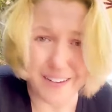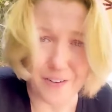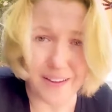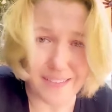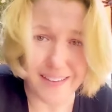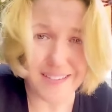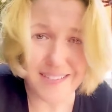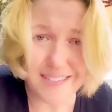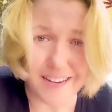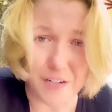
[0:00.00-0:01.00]
your
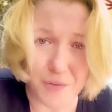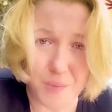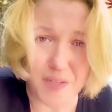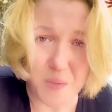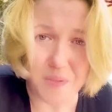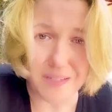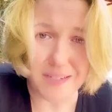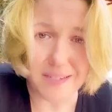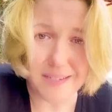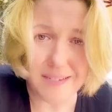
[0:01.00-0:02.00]
ethics and your
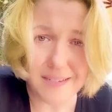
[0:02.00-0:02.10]
responsibilities.